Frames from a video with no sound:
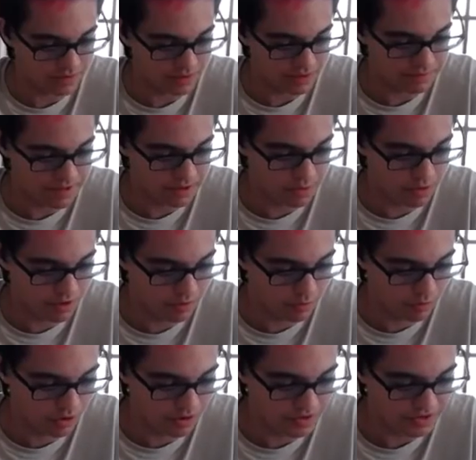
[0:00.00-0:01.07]
If there were a
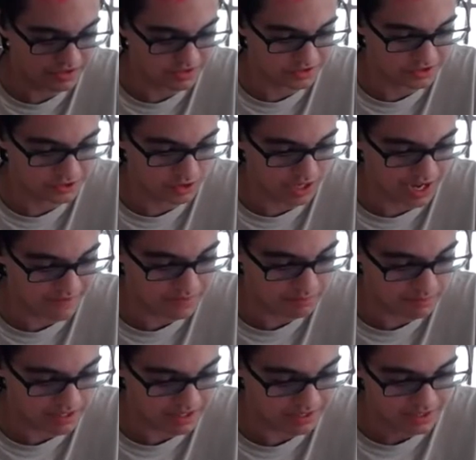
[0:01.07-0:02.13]
word that described
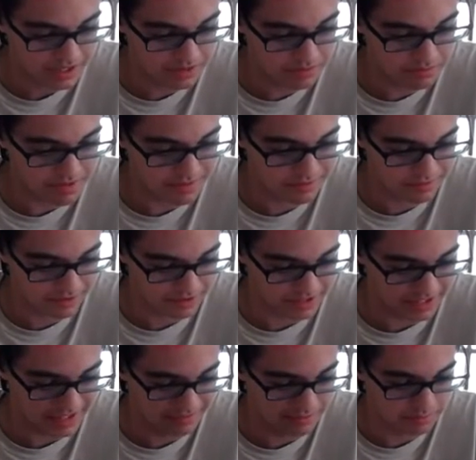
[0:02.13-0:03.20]
me, it would be
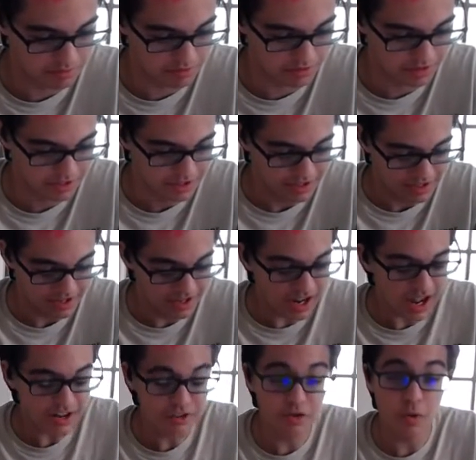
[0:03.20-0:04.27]
forgivable.
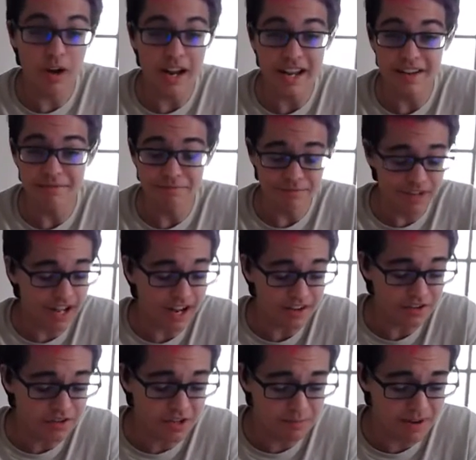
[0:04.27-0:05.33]
Not great, not
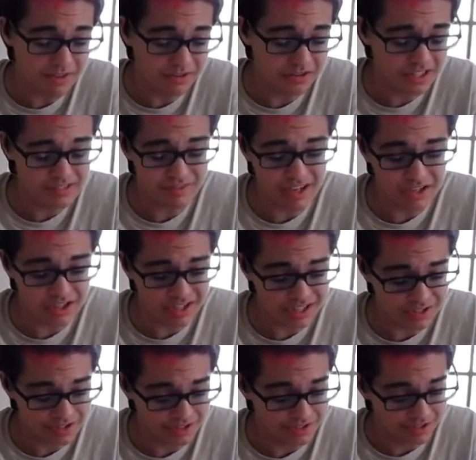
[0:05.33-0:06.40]
good by just the imagination.